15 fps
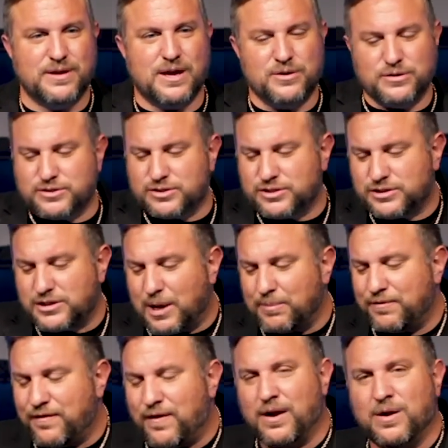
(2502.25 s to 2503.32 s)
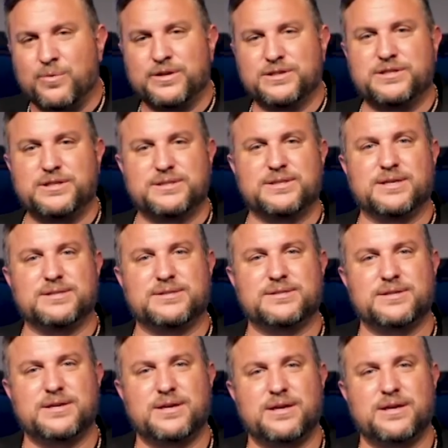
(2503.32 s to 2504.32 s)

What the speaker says: and you stopped following Jesus.